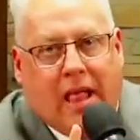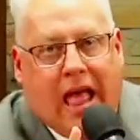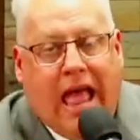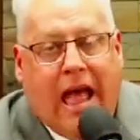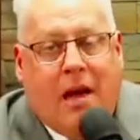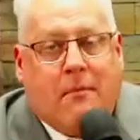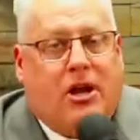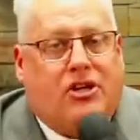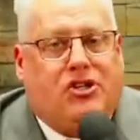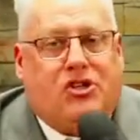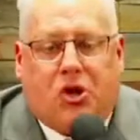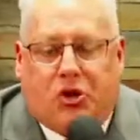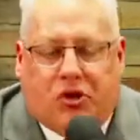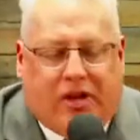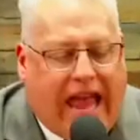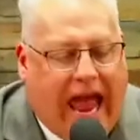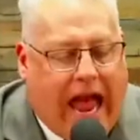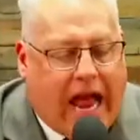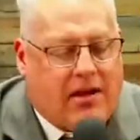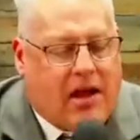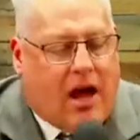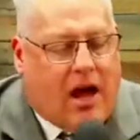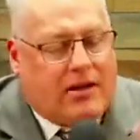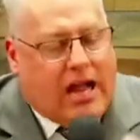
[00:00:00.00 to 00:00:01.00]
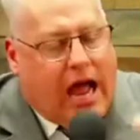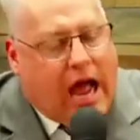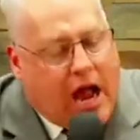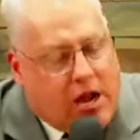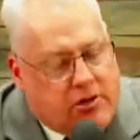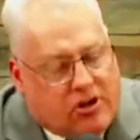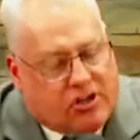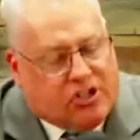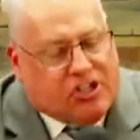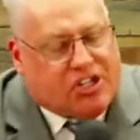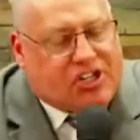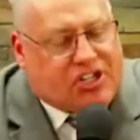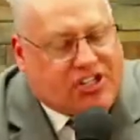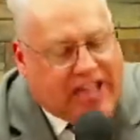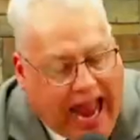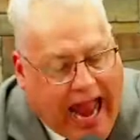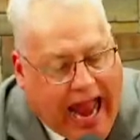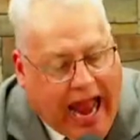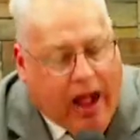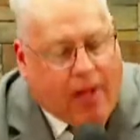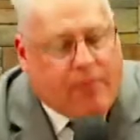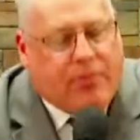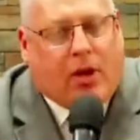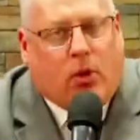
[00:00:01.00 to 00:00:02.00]
But you cannot
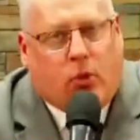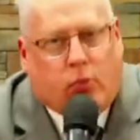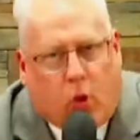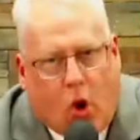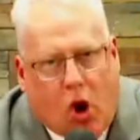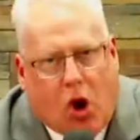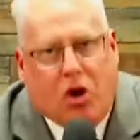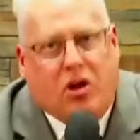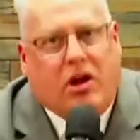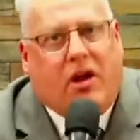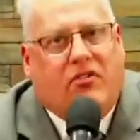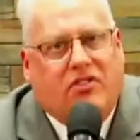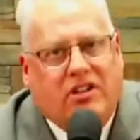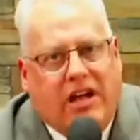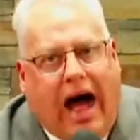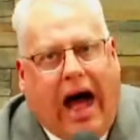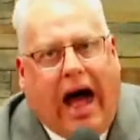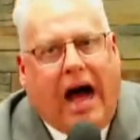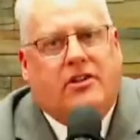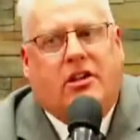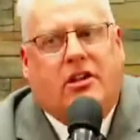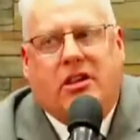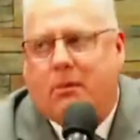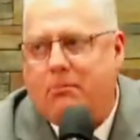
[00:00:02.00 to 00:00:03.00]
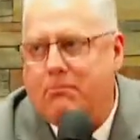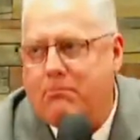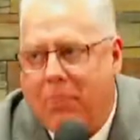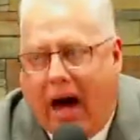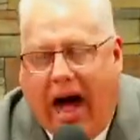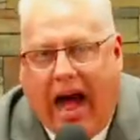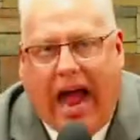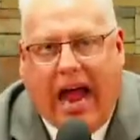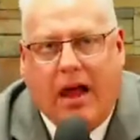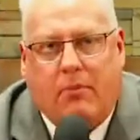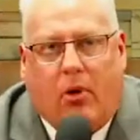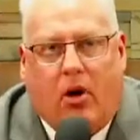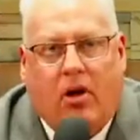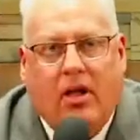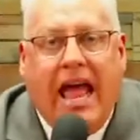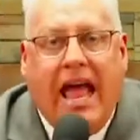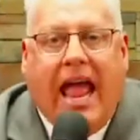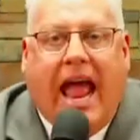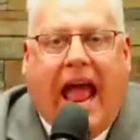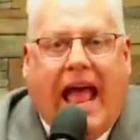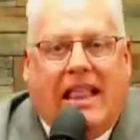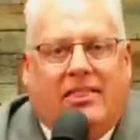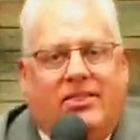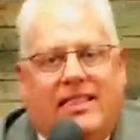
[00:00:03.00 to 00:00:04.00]
understand the Word of God God, the Bible,
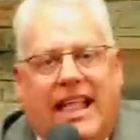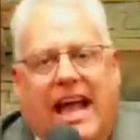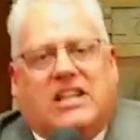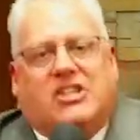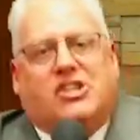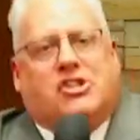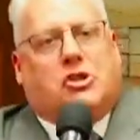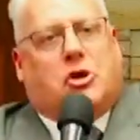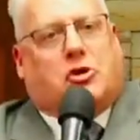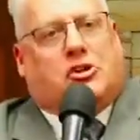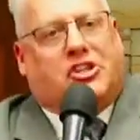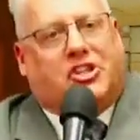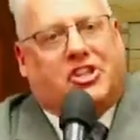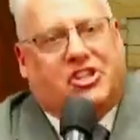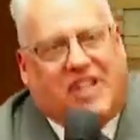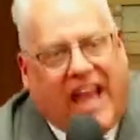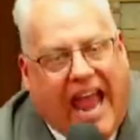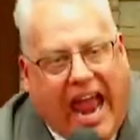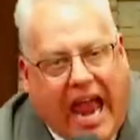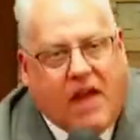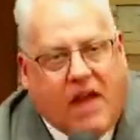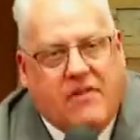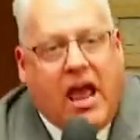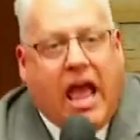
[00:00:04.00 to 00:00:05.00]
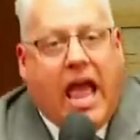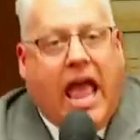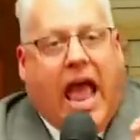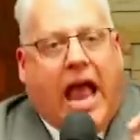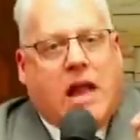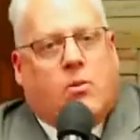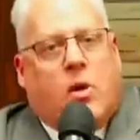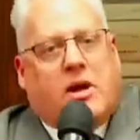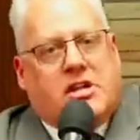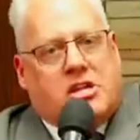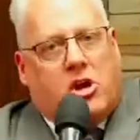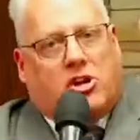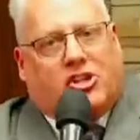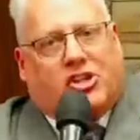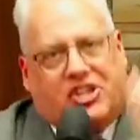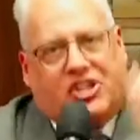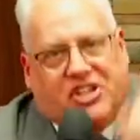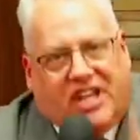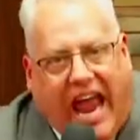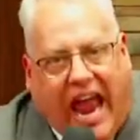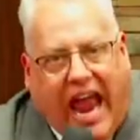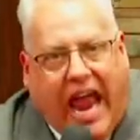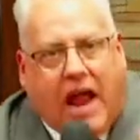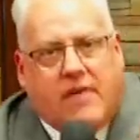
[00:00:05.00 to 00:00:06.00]
unless you're saved. And when you're
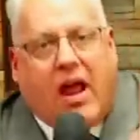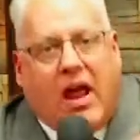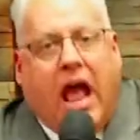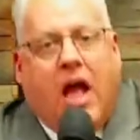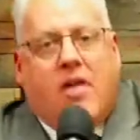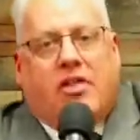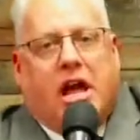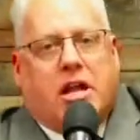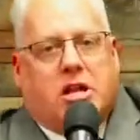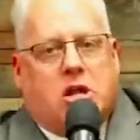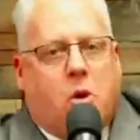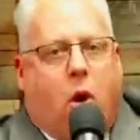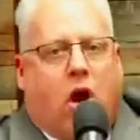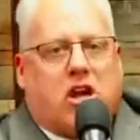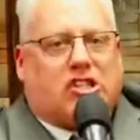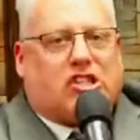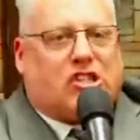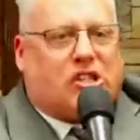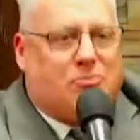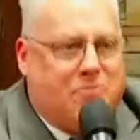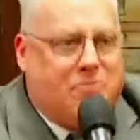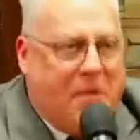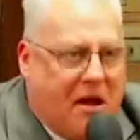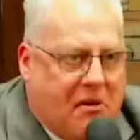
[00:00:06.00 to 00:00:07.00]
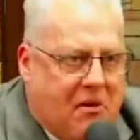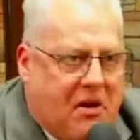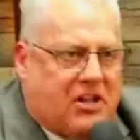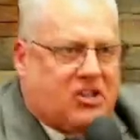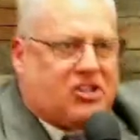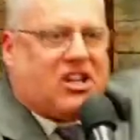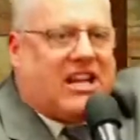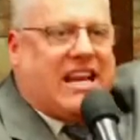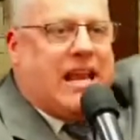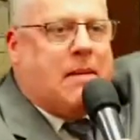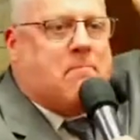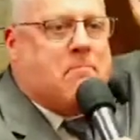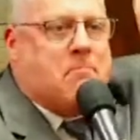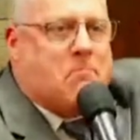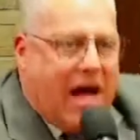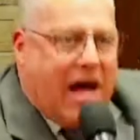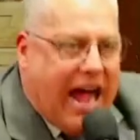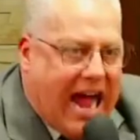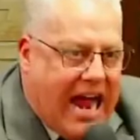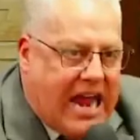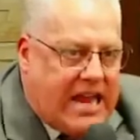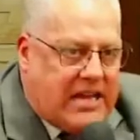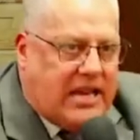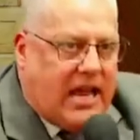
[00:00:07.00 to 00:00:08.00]
saved, then you are spiritually
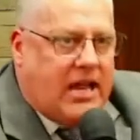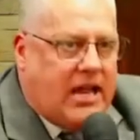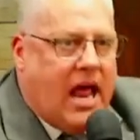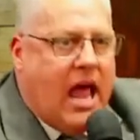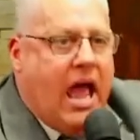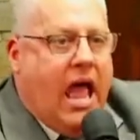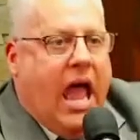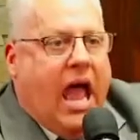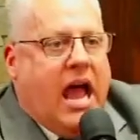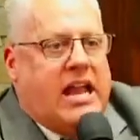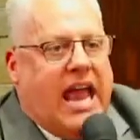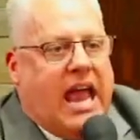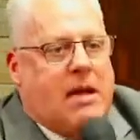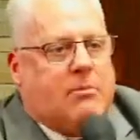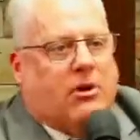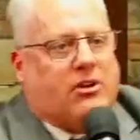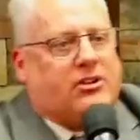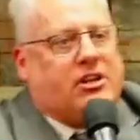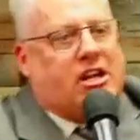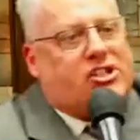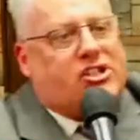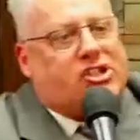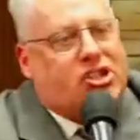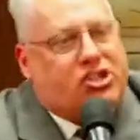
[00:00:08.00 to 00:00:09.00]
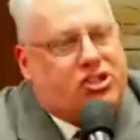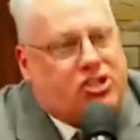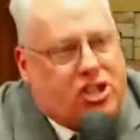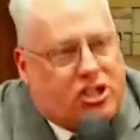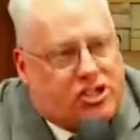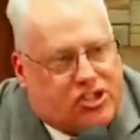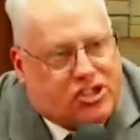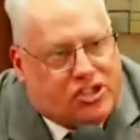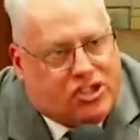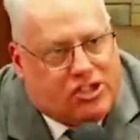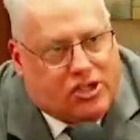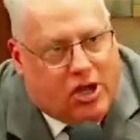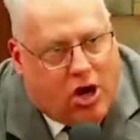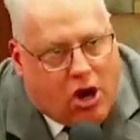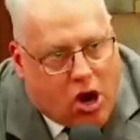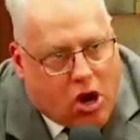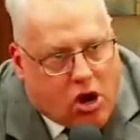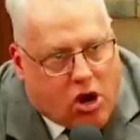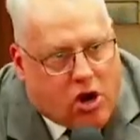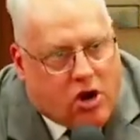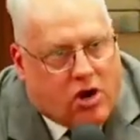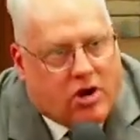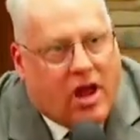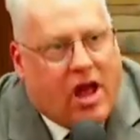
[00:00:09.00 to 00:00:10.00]
minded and able to
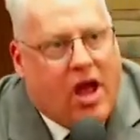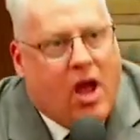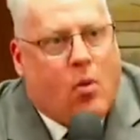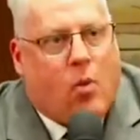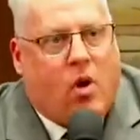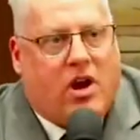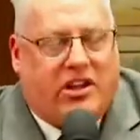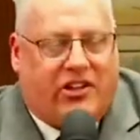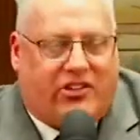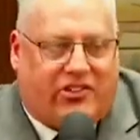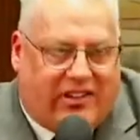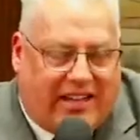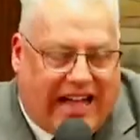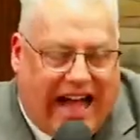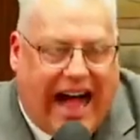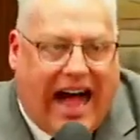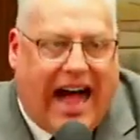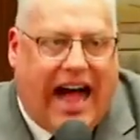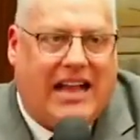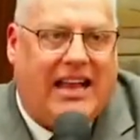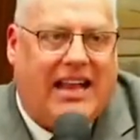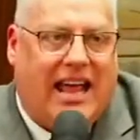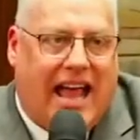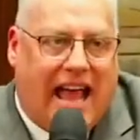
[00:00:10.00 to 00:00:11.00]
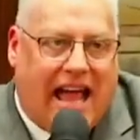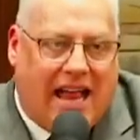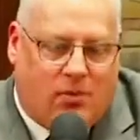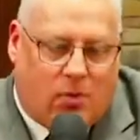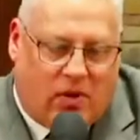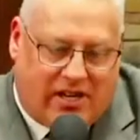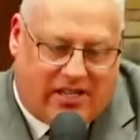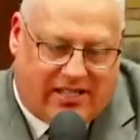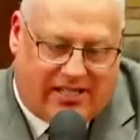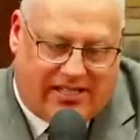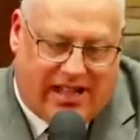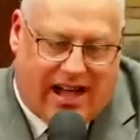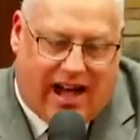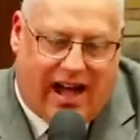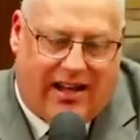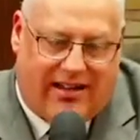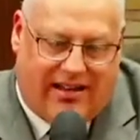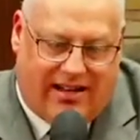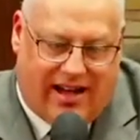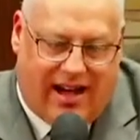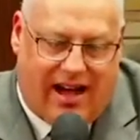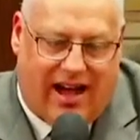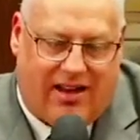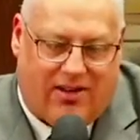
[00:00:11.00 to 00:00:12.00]
discern what is God and what is not
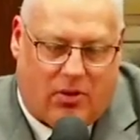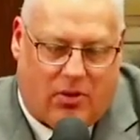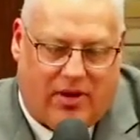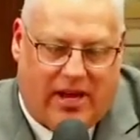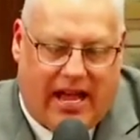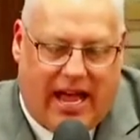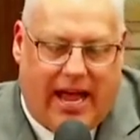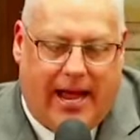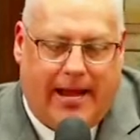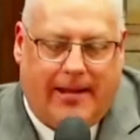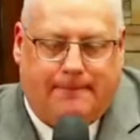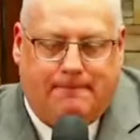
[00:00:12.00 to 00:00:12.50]
God, okay?